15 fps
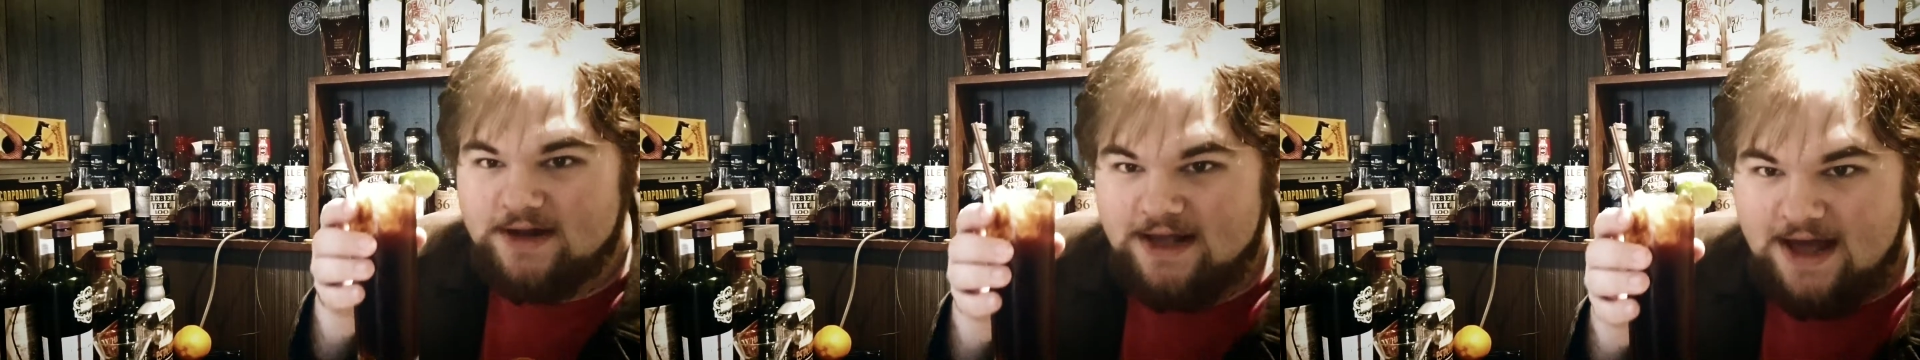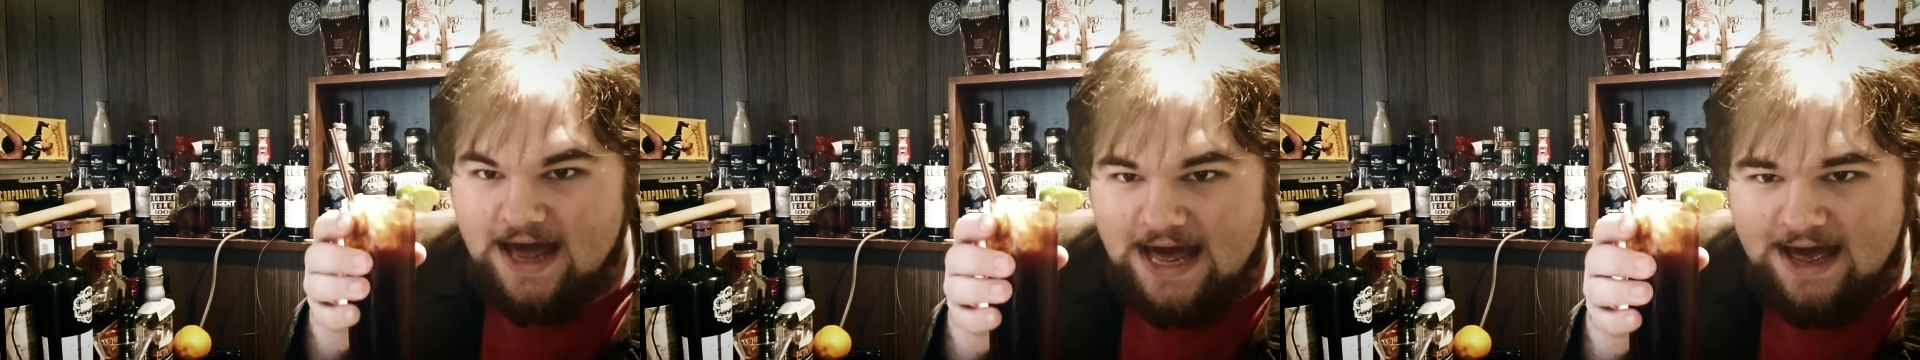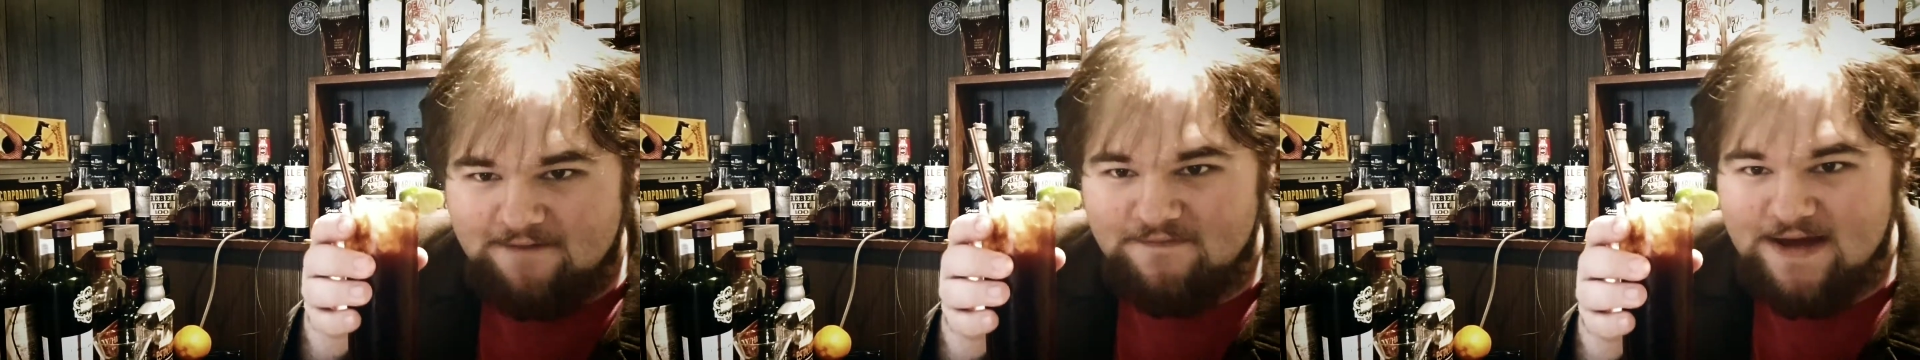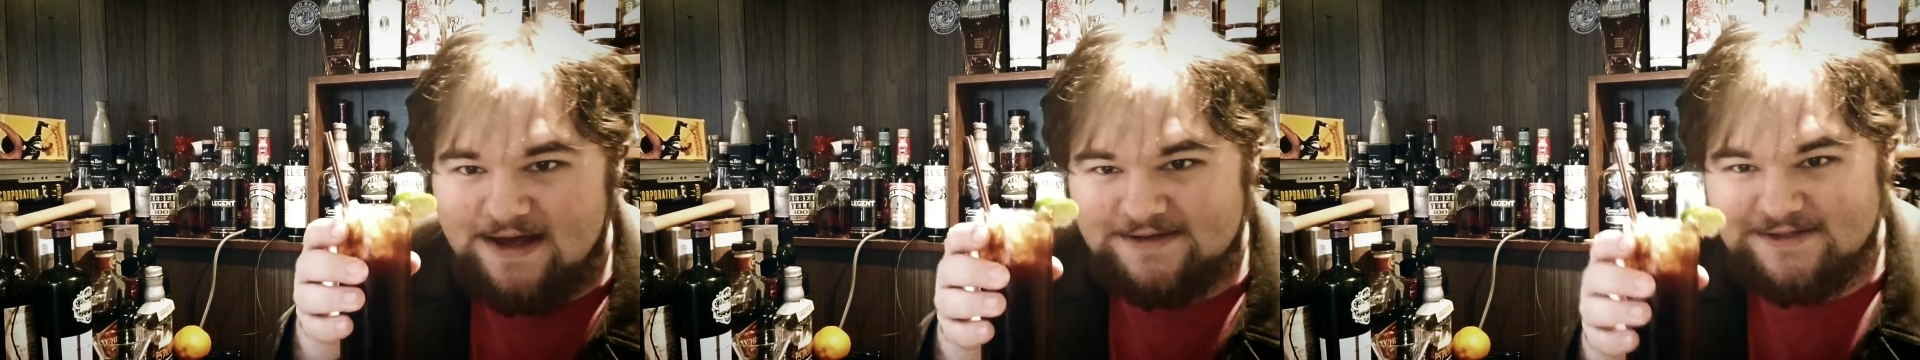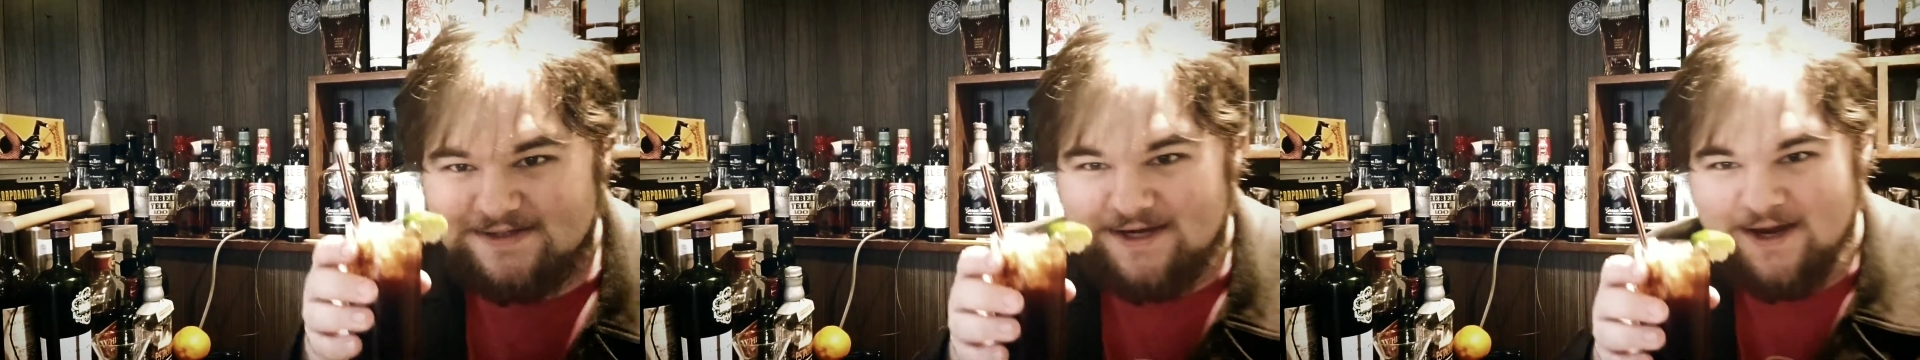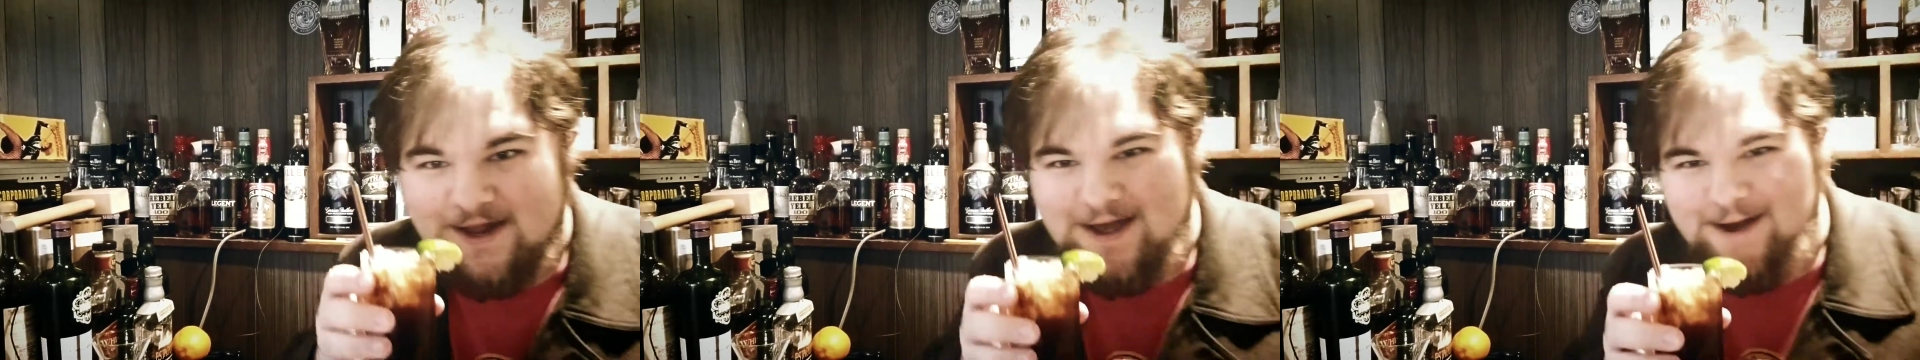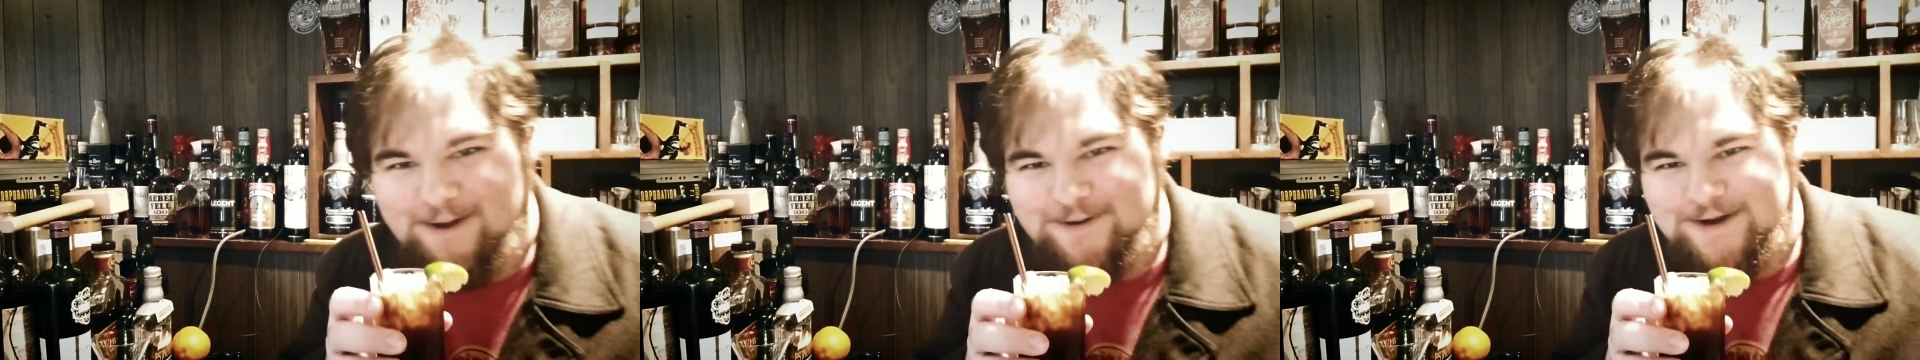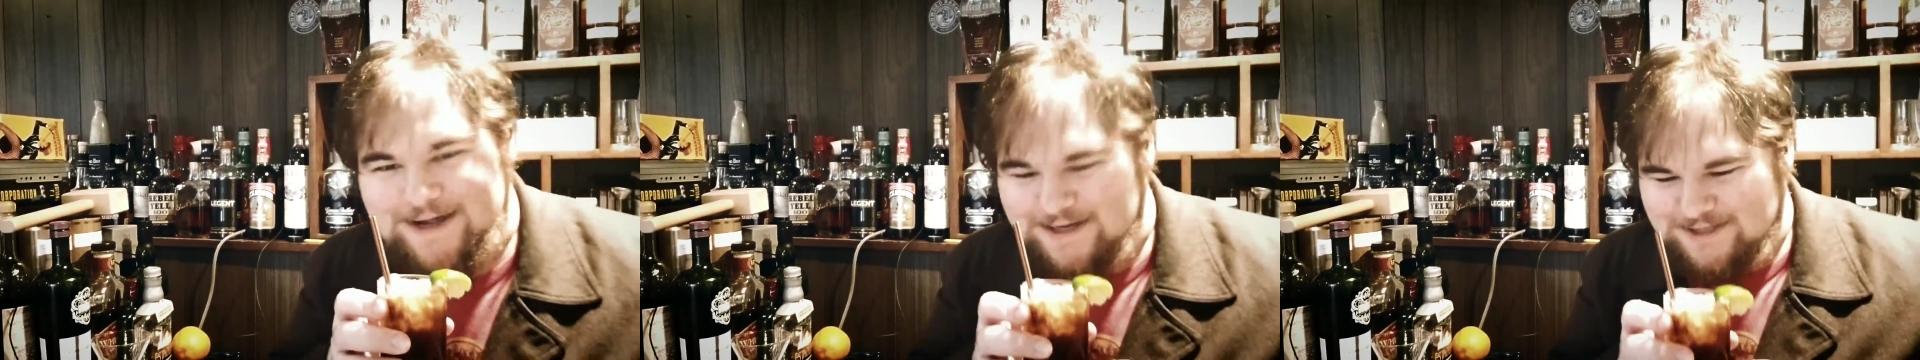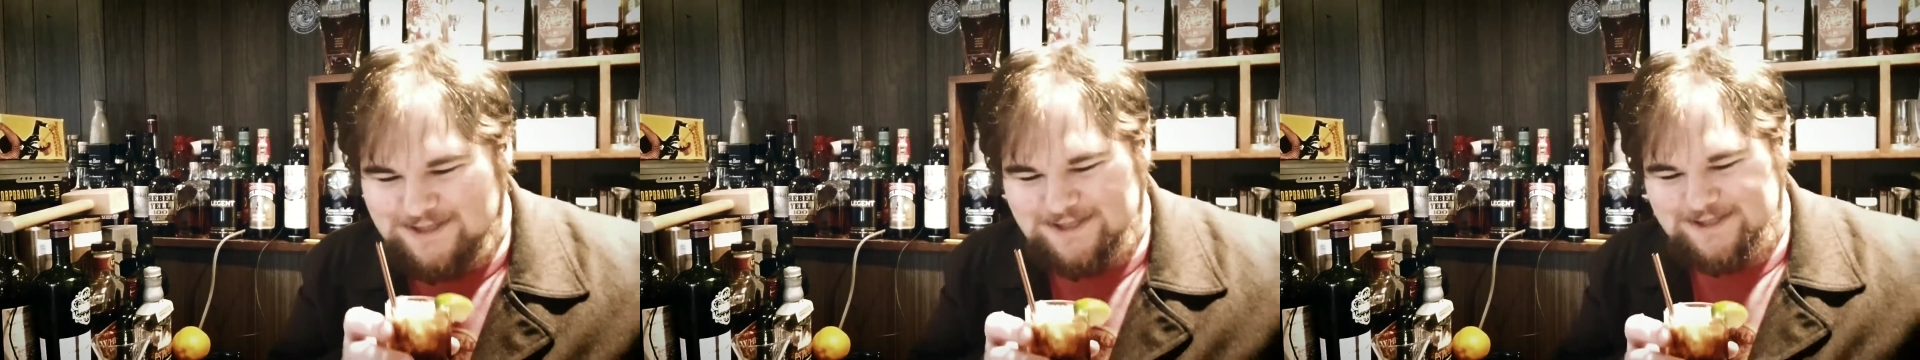a half-assed garnish.